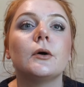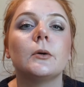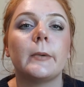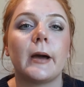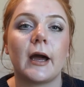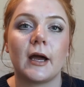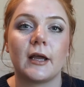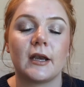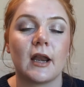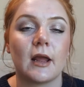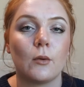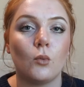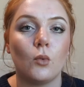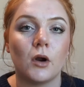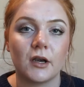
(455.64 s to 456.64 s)
bad, and I
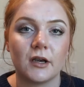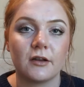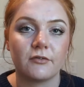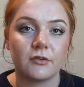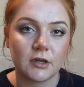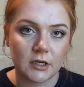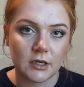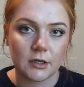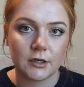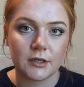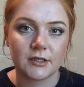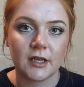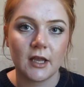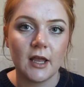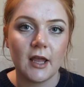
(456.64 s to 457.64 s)
wanted it for
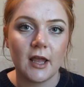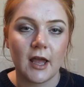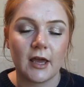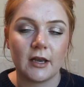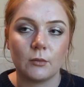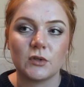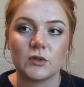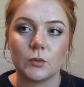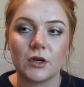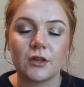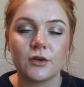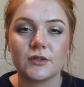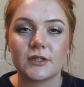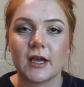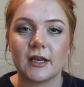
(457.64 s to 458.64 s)
years, and it was one of
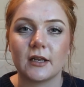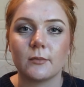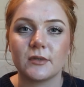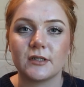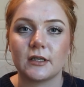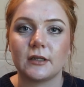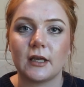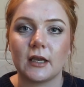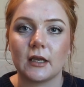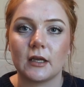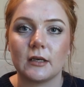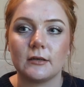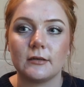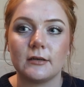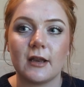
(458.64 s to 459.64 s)
those items that like
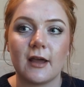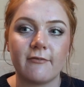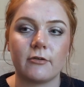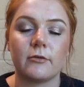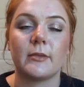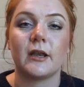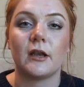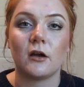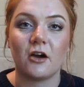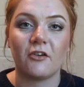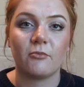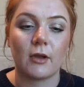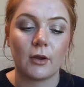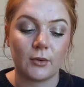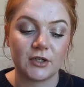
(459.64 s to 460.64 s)
never made it
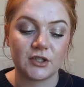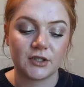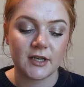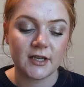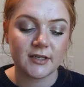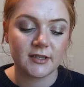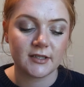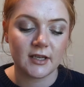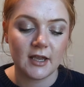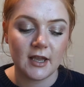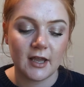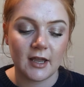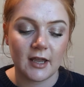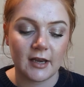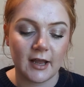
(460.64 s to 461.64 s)
off my wish list,
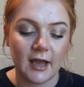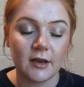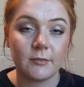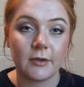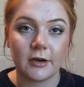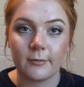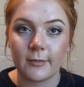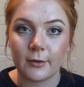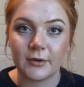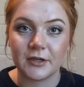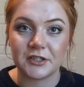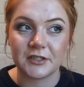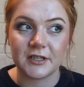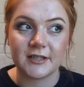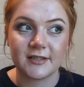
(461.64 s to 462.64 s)
and it had been on my
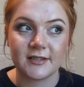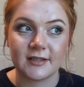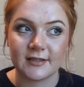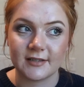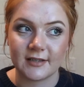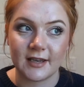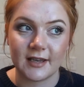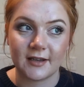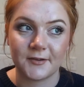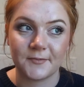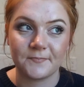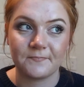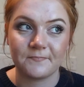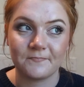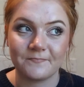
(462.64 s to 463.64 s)
wish list since like
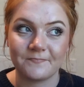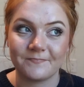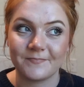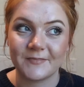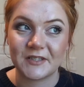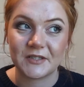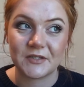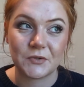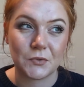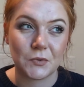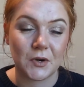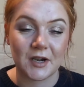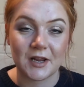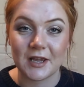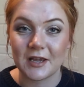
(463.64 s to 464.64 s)

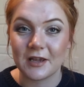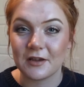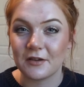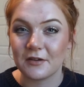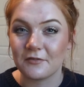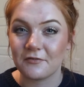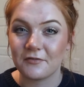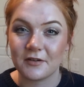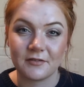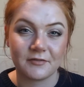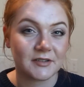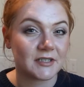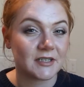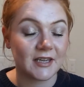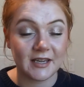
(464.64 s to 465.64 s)

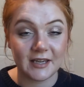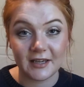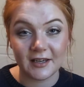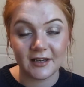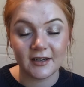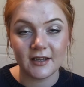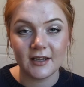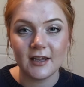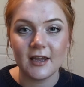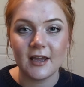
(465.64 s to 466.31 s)
2015.